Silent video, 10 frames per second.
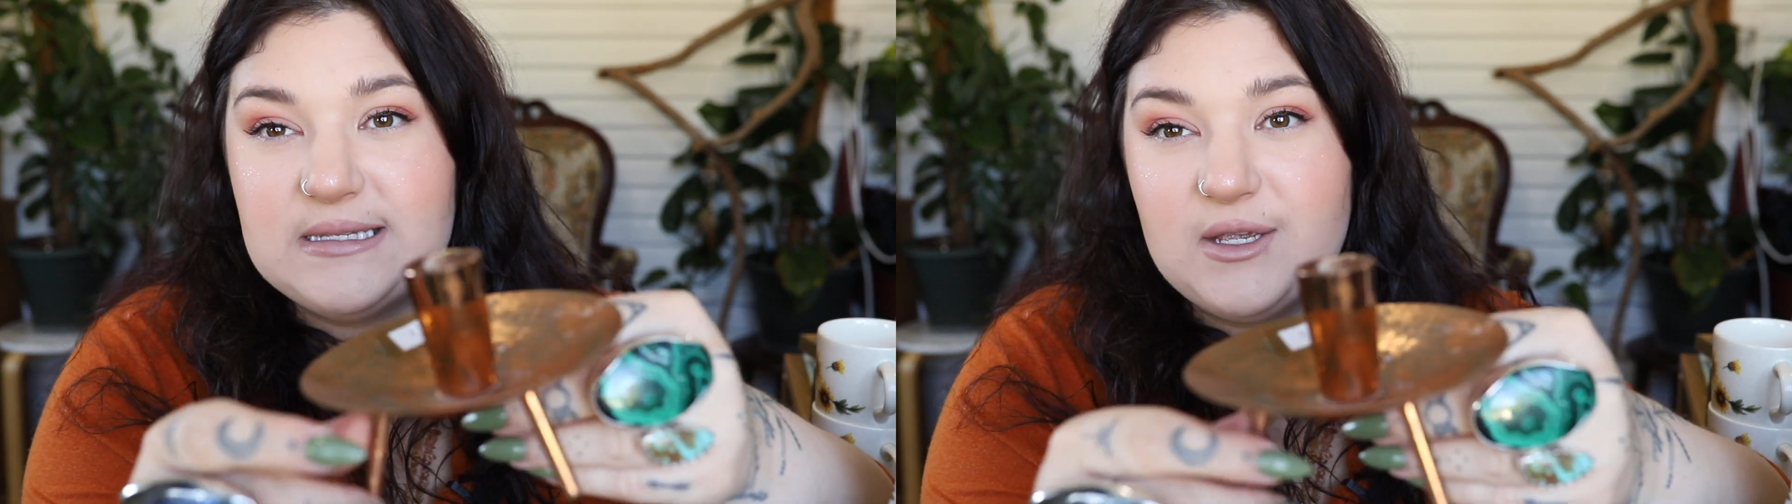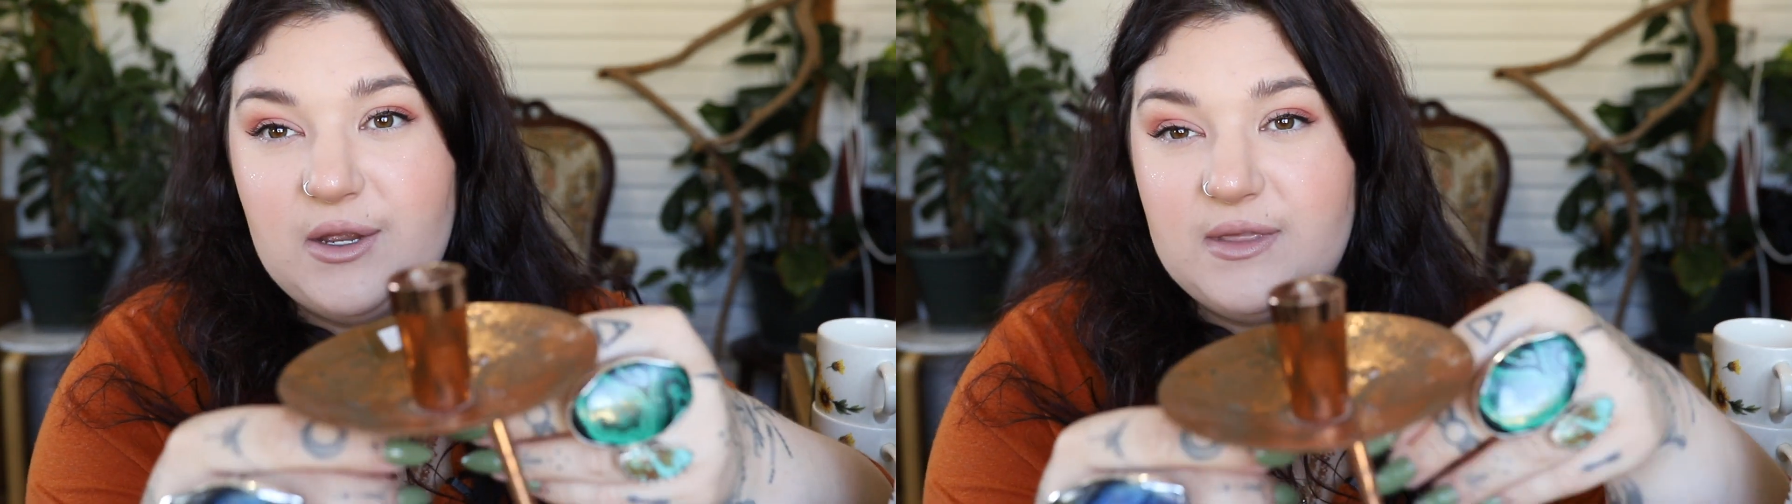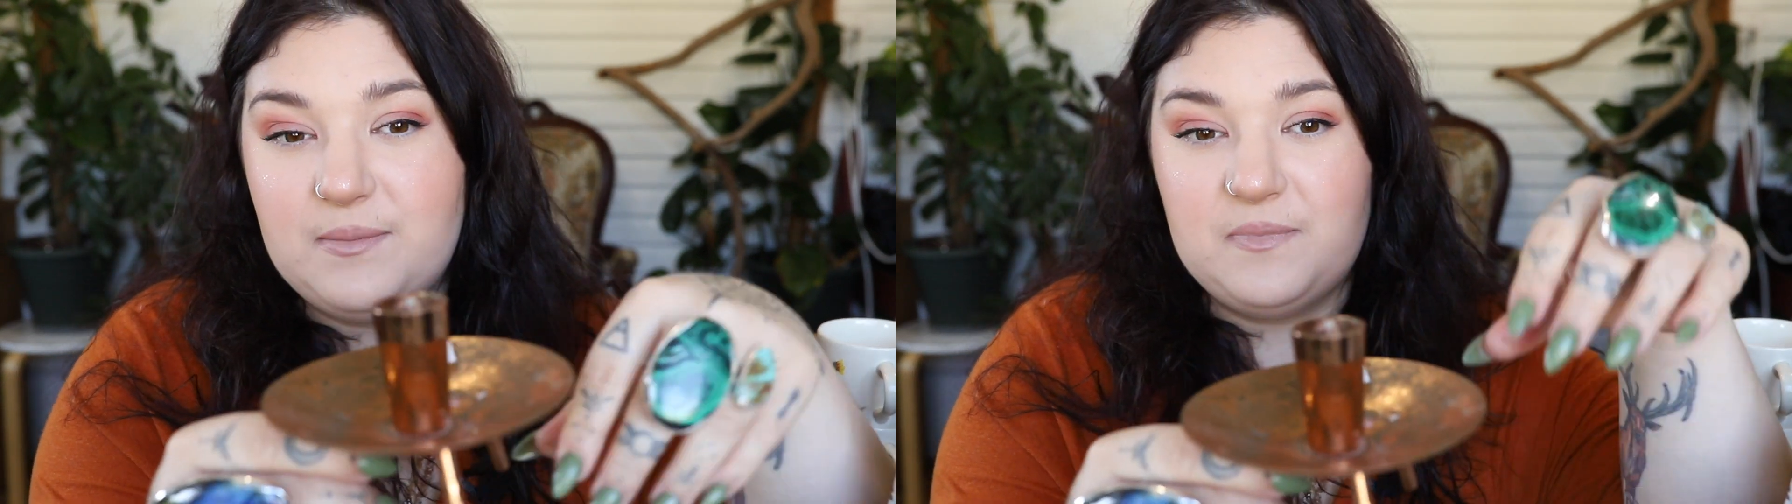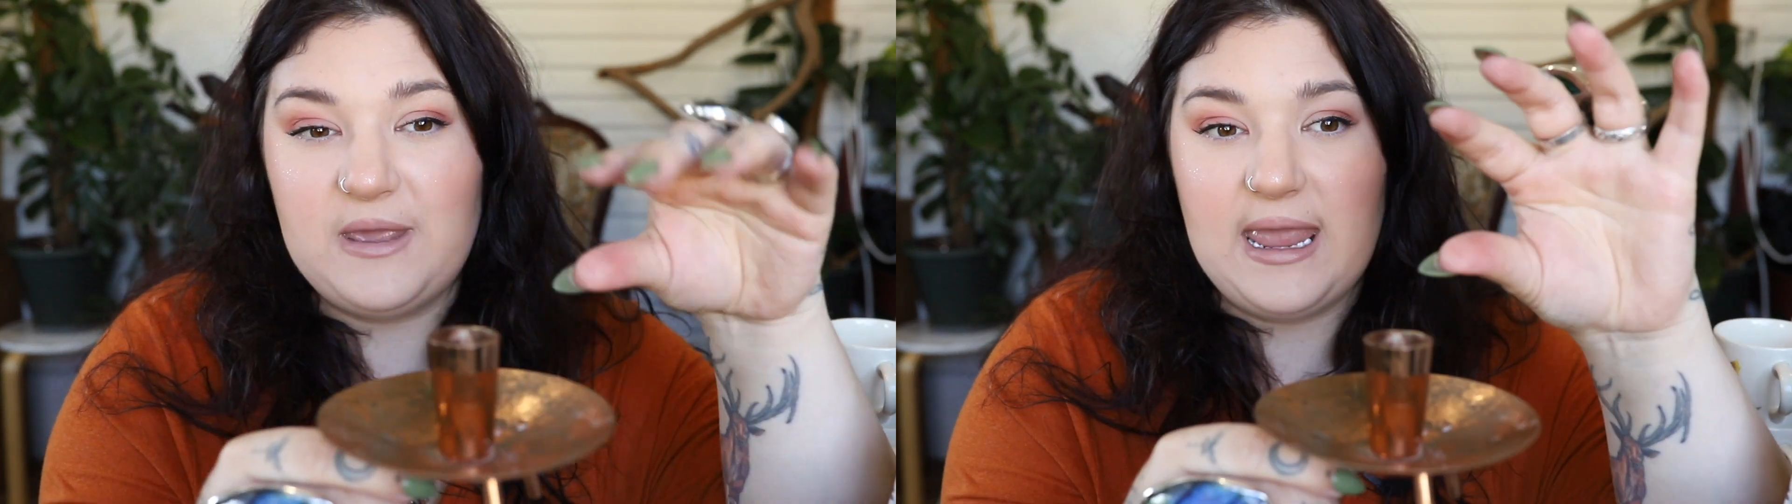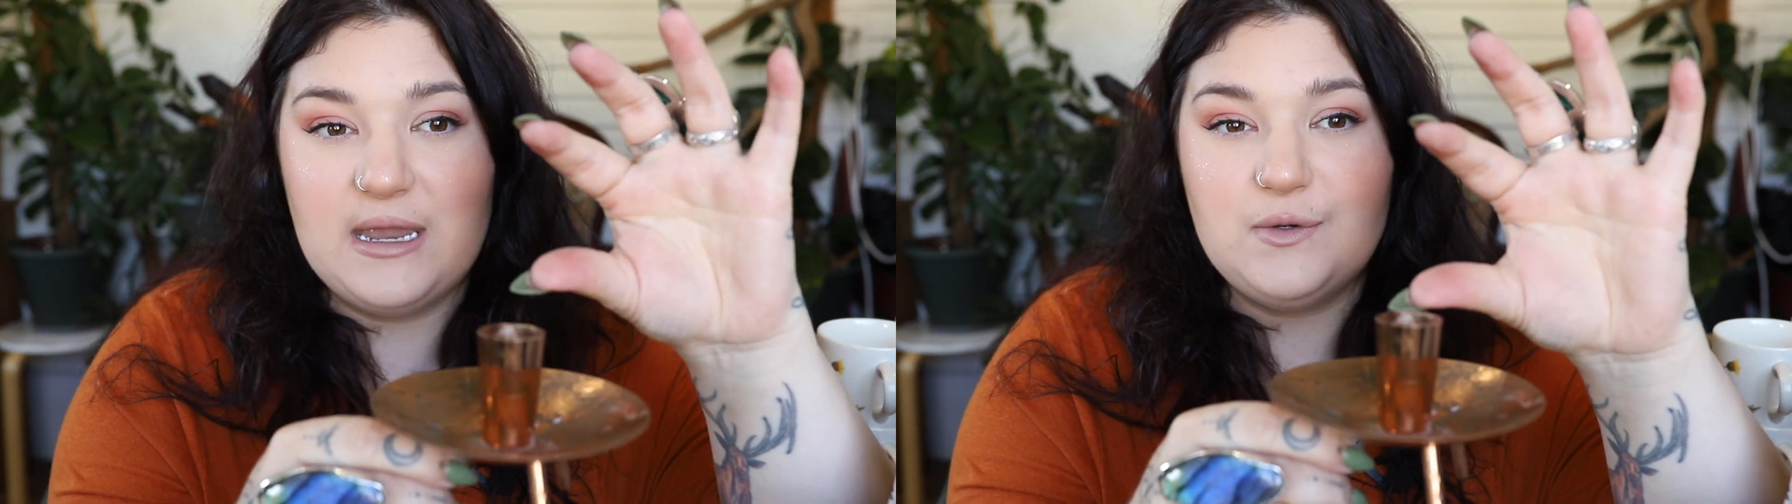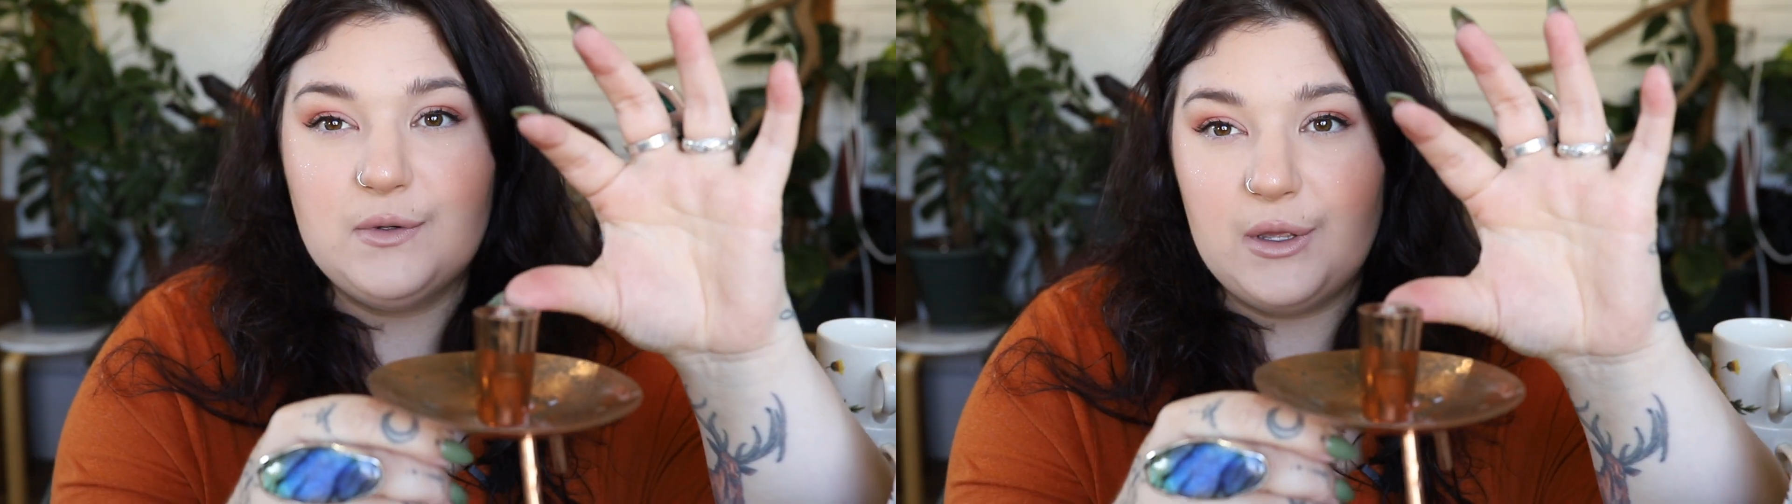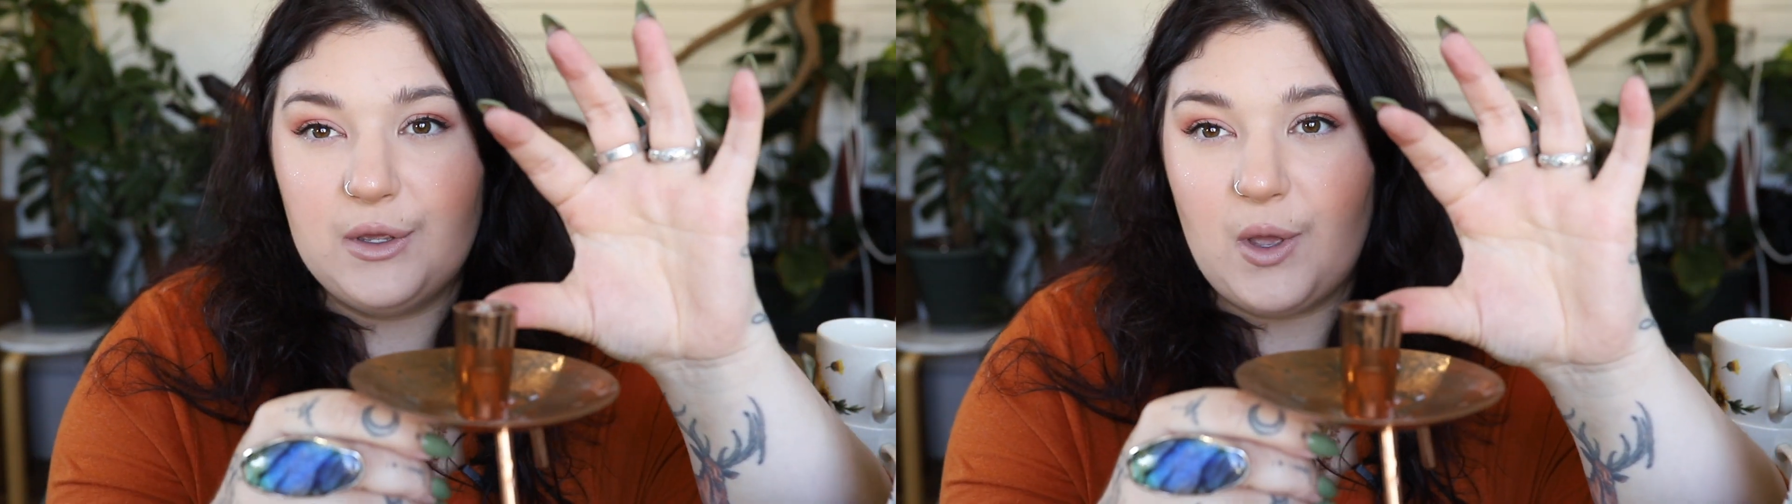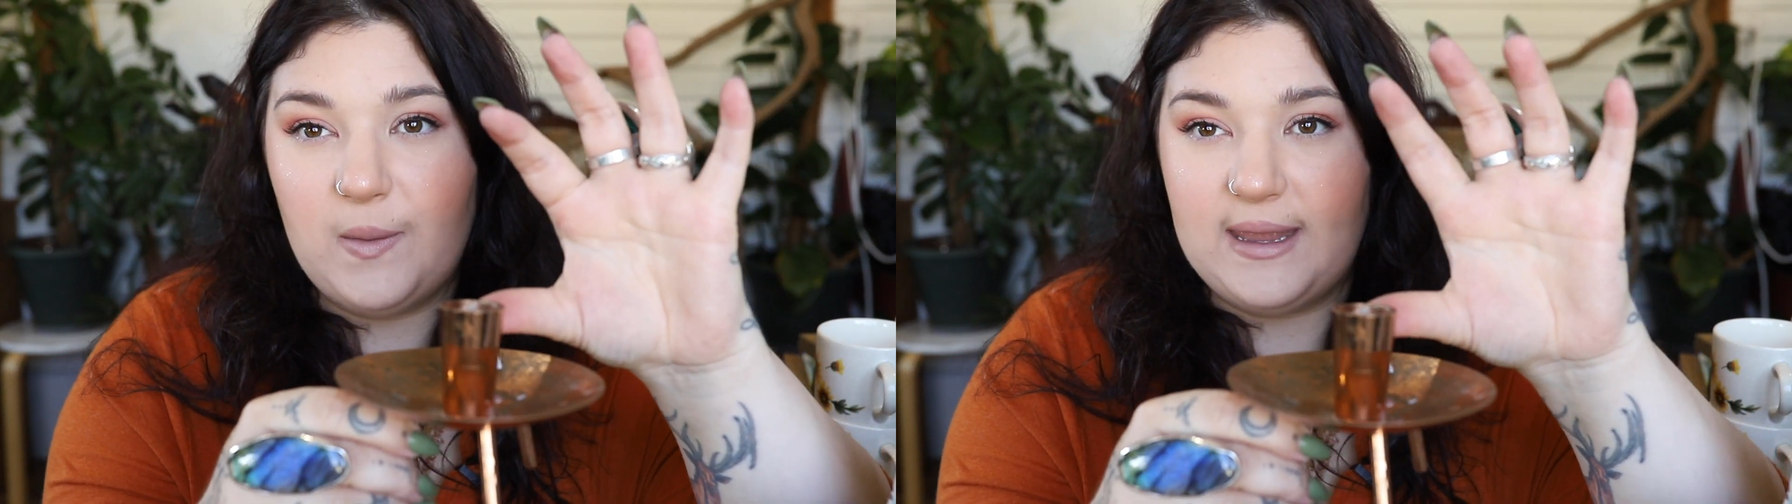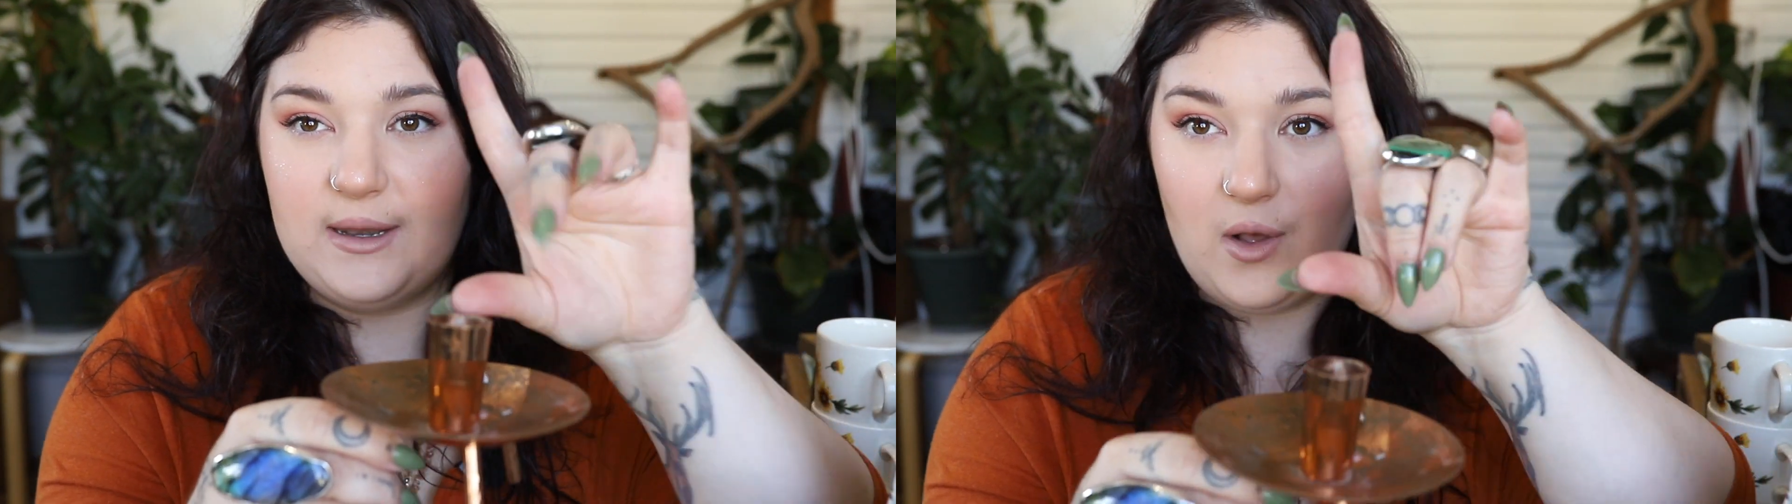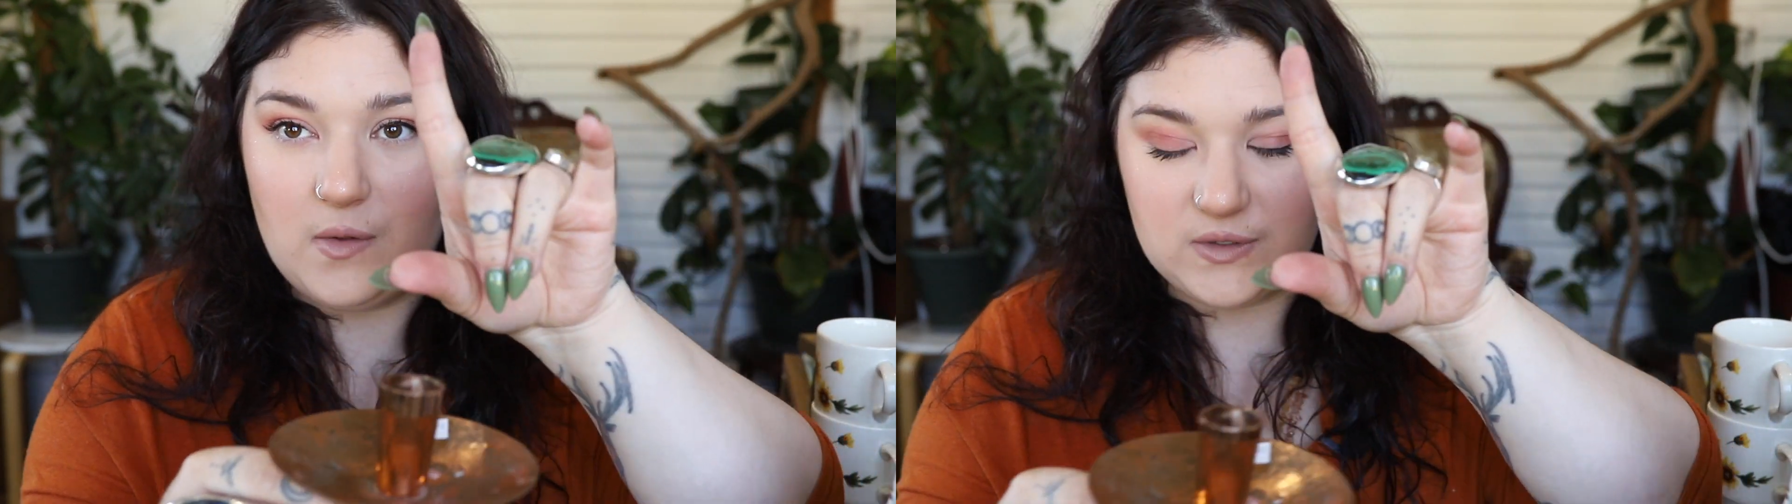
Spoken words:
So the candle can go in, hold